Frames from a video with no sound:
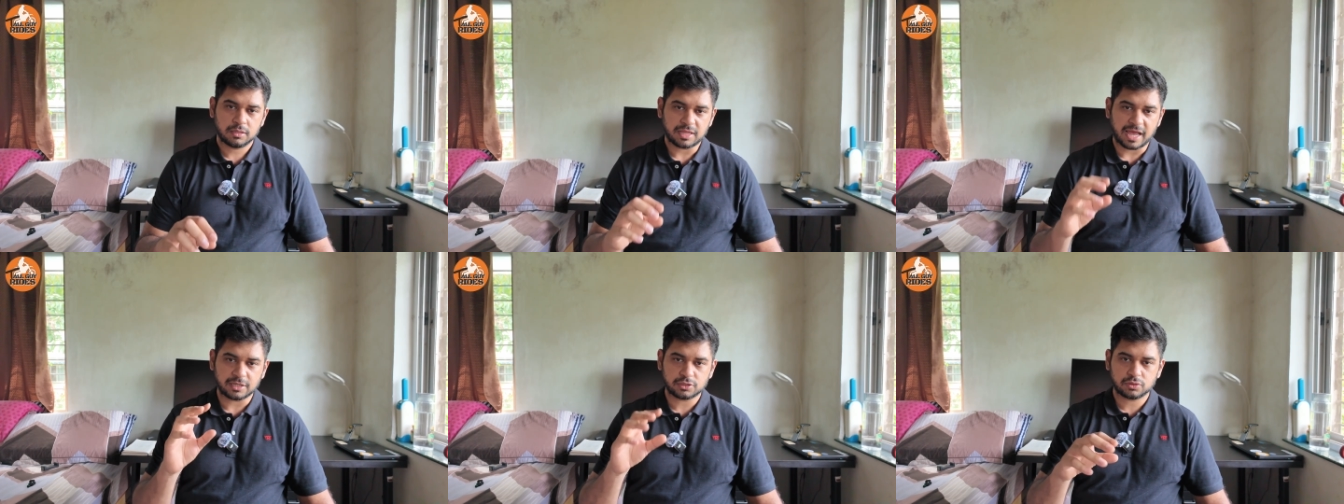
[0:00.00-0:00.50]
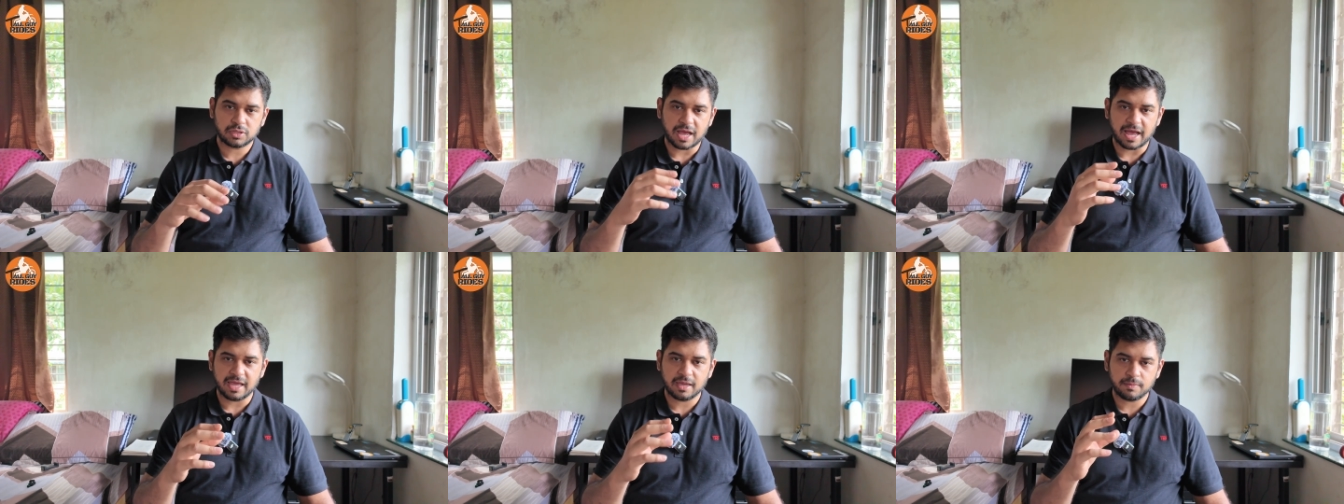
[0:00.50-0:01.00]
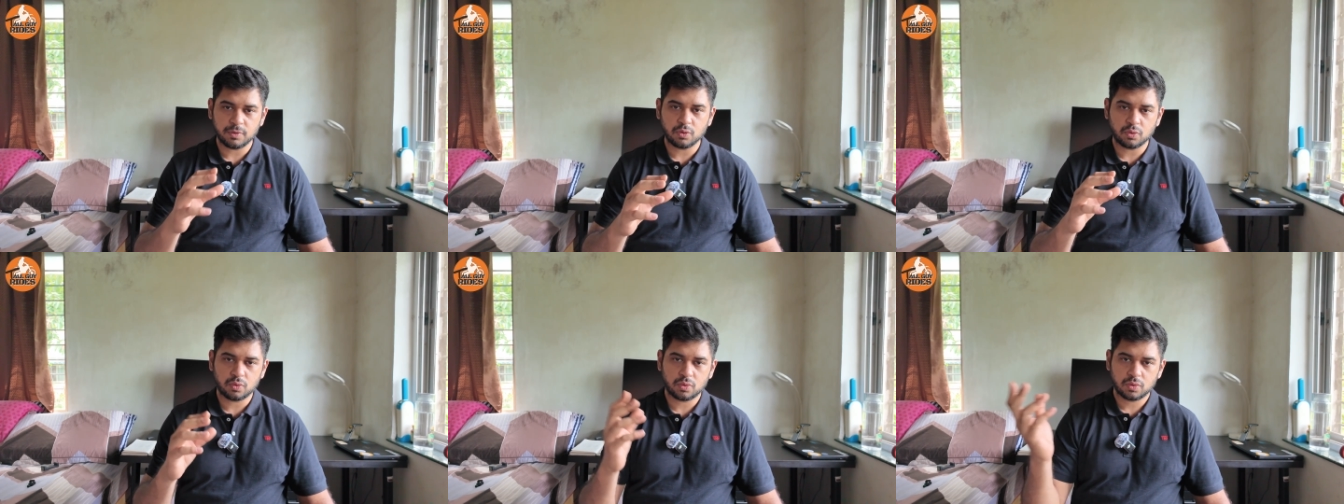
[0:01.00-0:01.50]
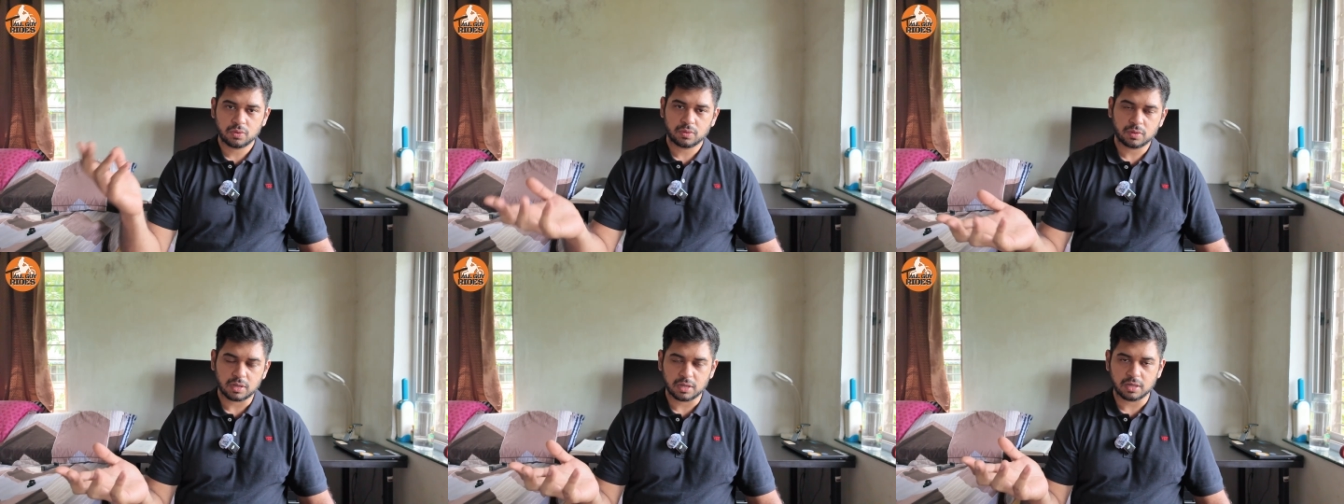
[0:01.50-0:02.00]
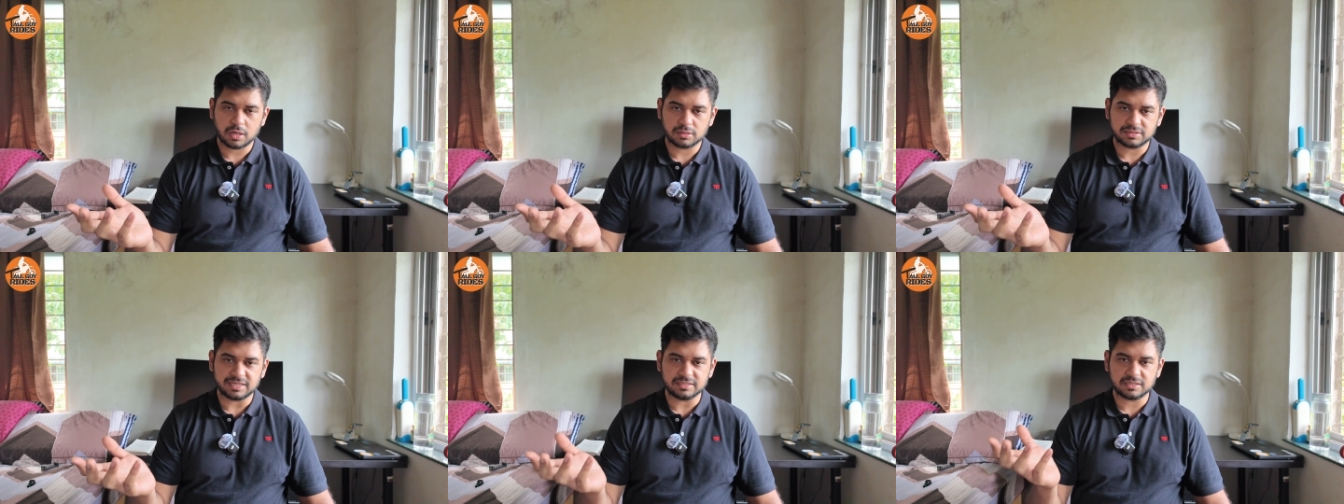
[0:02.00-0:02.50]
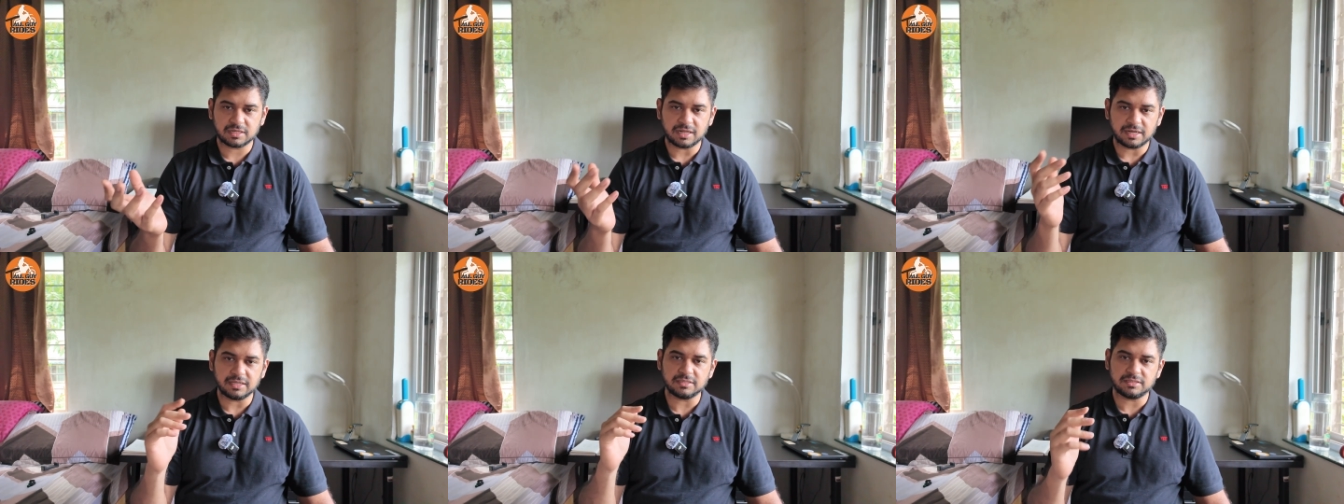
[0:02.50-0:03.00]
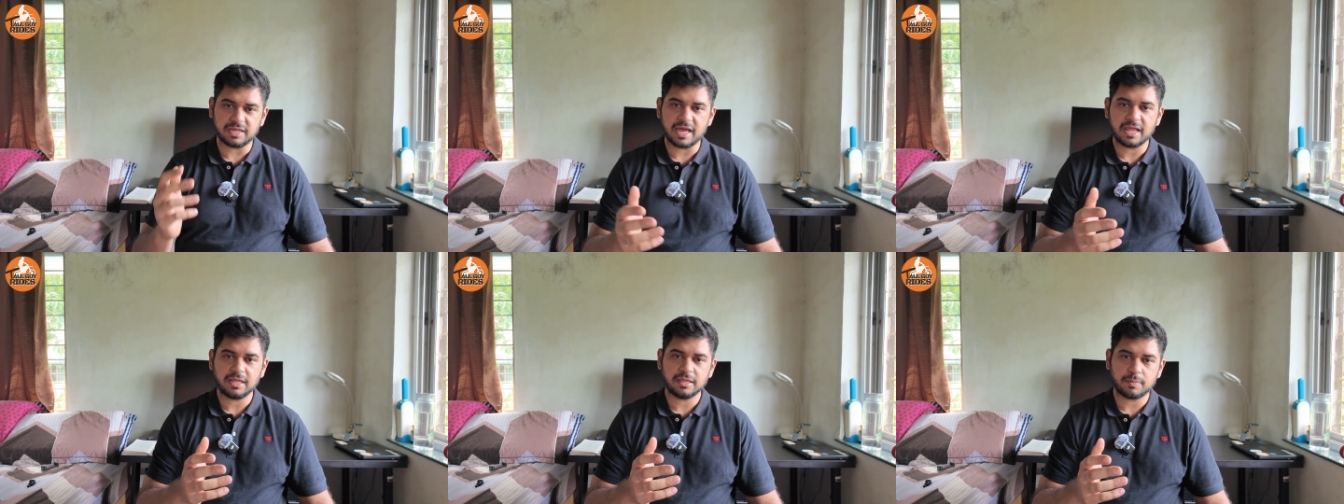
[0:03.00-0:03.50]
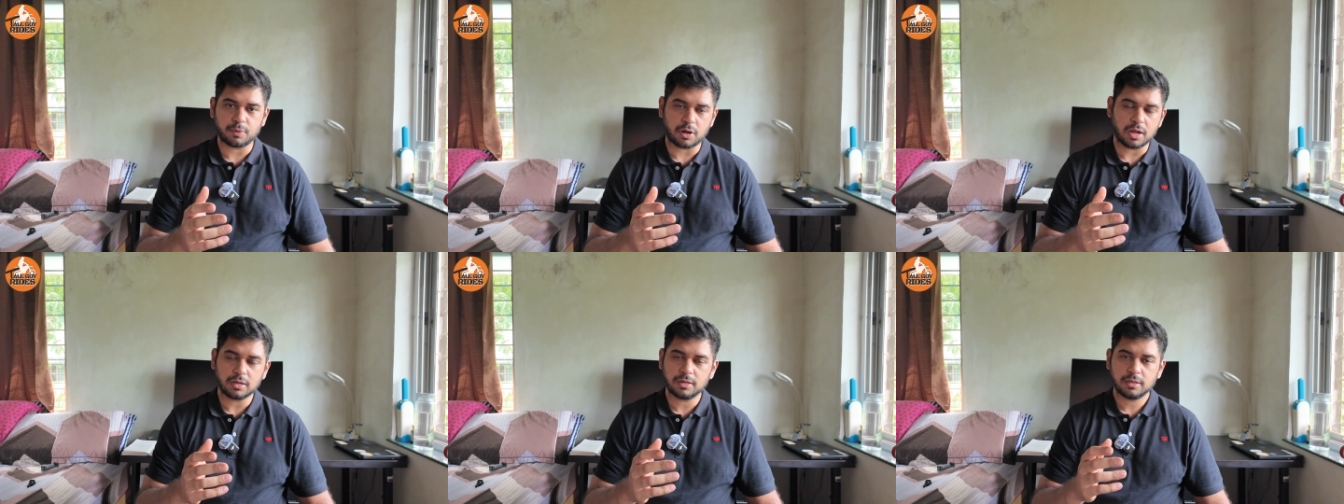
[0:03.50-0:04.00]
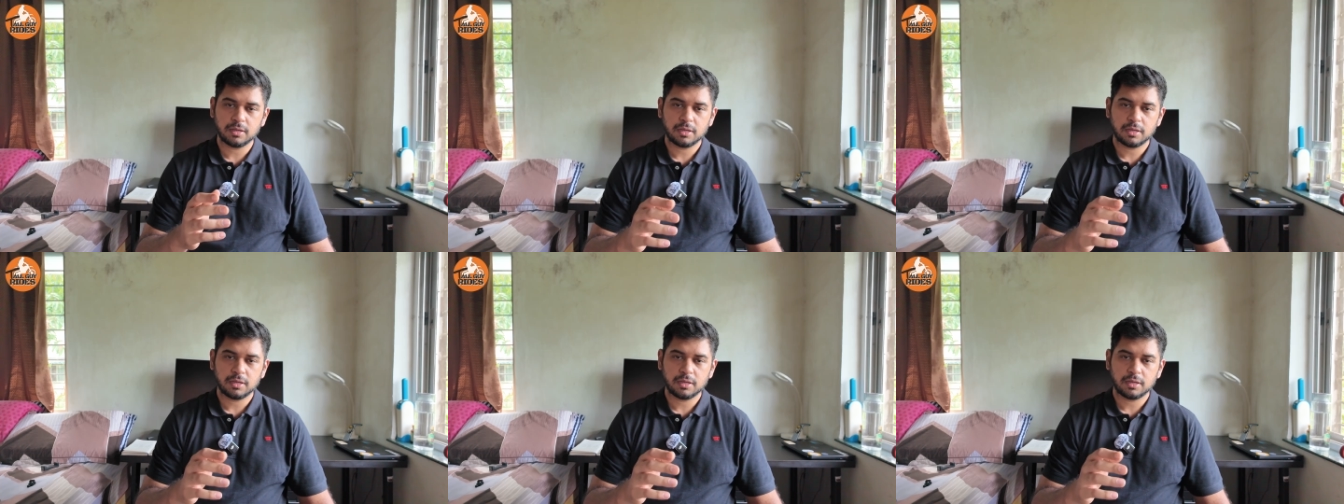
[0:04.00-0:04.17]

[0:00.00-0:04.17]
thanks to the IMU sensor that is there in the product,